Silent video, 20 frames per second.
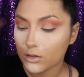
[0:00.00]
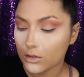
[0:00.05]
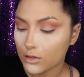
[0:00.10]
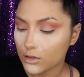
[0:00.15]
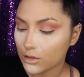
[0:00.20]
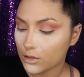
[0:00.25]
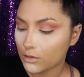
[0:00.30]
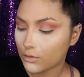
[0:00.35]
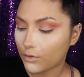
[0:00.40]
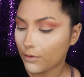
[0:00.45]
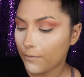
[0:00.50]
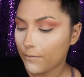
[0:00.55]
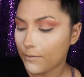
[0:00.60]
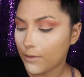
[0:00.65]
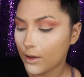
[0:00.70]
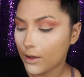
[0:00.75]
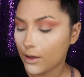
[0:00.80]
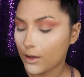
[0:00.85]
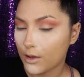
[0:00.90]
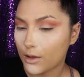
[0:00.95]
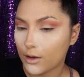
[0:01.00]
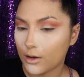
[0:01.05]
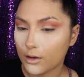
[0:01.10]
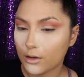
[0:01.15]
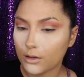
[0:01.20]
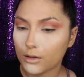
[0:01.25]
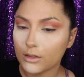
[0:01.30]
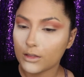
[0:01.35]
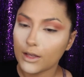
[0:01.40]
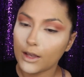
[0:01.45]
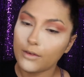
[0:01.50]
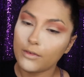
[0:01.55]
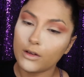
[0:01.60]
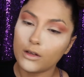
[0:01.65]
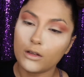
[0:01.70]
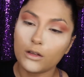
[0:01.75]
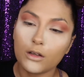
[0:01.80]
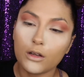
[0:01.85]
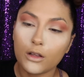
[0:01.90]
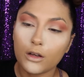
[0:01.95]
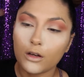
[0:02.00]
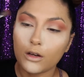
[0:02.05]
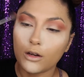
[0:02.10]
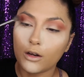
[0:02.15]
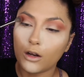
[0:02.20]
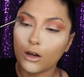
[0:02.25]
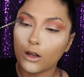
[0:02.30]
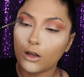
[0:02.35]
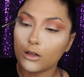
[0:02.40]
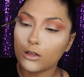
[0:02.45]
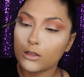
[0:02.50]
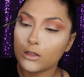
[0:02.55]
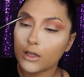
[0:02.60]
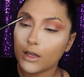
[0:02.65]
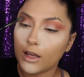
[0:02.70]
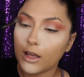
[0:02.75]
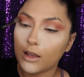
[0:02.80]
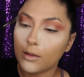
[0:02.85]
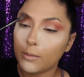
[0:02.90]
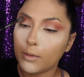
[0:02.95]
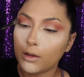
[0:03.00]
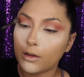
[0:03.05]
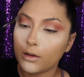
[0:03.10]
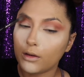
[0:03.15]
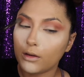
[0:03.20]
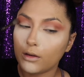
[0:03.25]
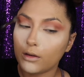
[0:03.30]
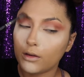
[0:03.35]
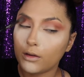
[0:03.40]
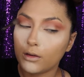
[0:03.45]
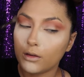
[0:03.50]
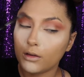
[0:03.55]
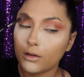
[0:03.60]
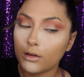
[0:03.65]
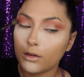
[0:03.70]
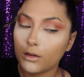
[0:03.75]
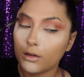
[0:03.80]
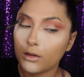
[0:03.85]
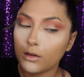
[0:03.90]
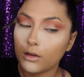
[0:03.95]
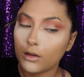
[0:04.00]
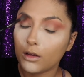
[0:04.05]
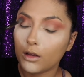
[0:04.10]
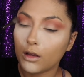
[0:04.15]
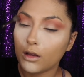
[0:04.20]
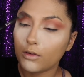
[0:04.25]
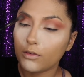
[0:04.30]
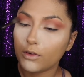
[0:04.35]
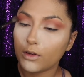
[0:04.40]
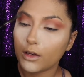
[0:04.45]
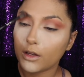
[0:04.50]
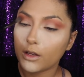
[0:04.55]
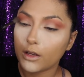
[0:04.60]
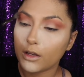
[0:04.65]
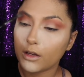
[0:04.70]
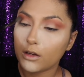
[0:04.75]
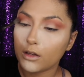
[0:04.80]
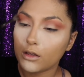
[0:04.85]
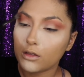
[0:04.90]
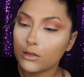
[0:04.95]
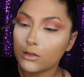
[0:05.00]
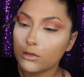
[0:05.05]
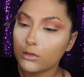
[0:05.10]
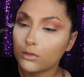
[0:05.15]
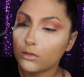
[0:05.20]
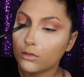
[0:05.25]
just for fun, because I haven't done it in a long time and I feel like I need to.